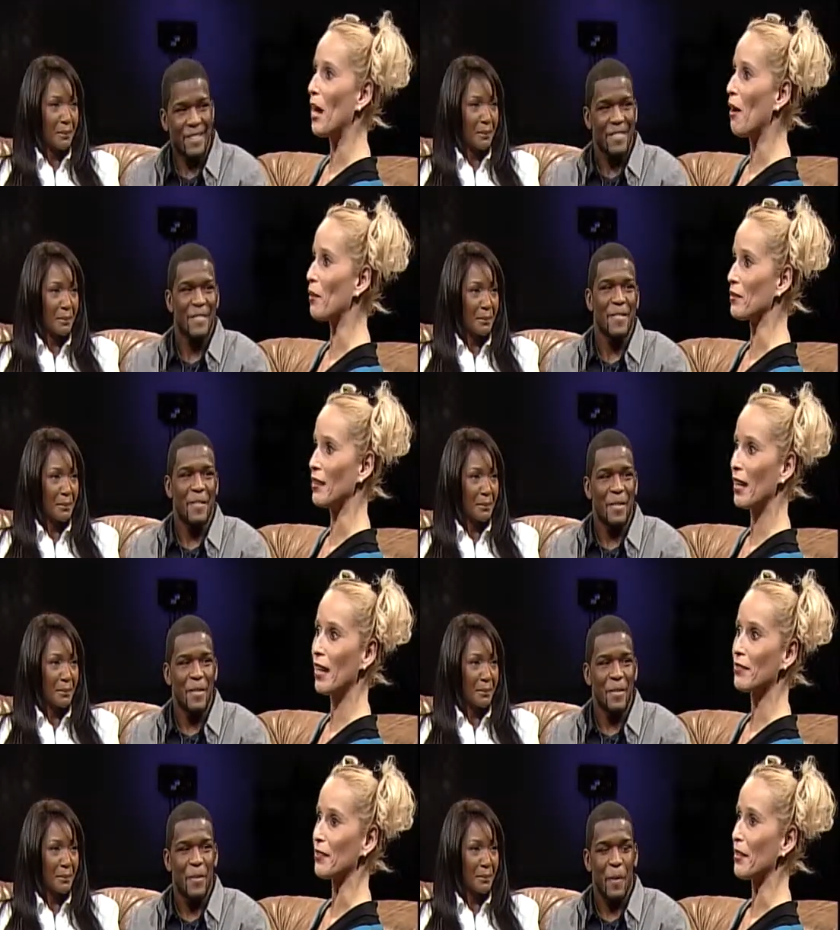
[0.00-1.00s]
Speaker 1: hours,
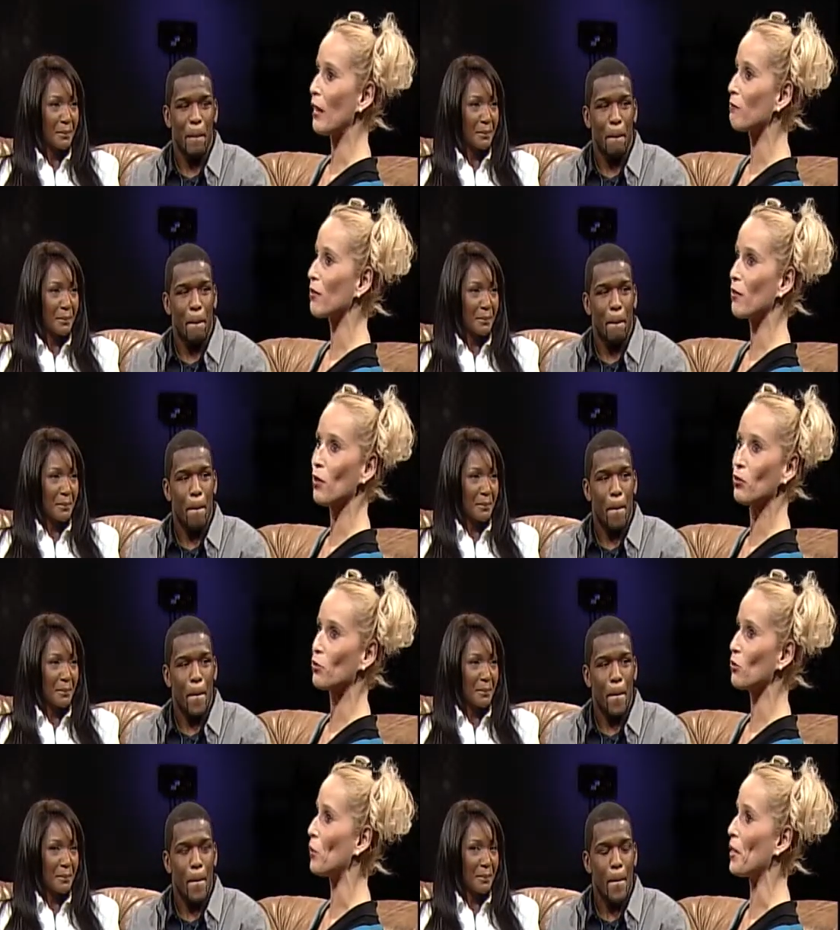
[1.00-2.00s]
guys, and after
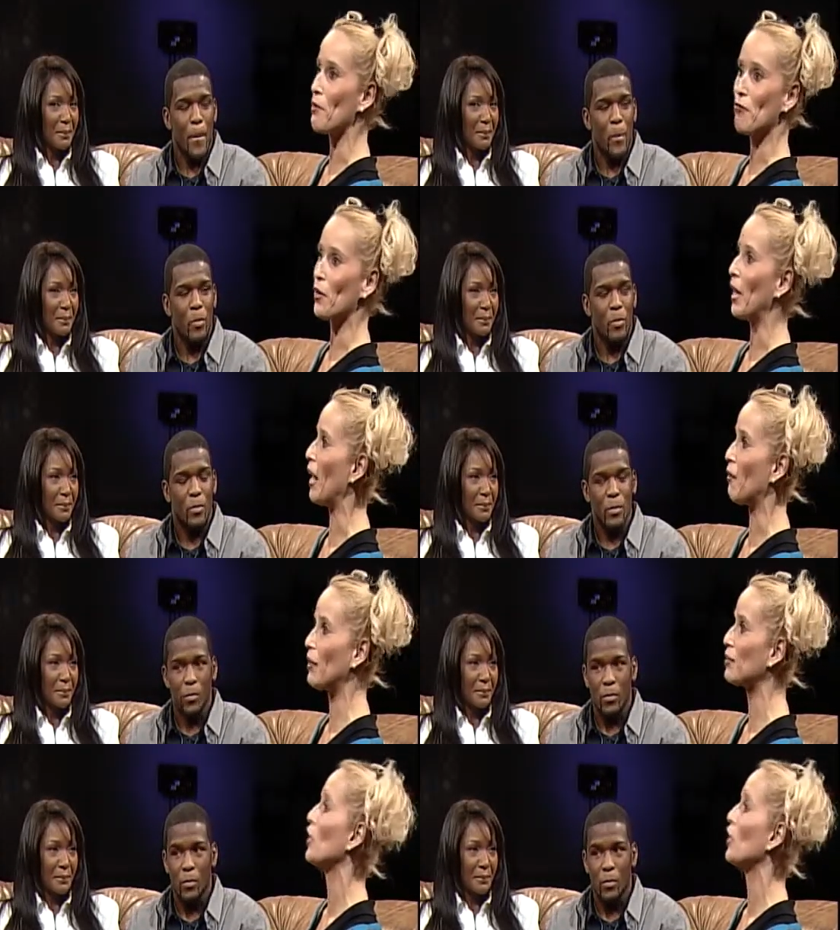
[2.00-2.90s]
those 24 hours,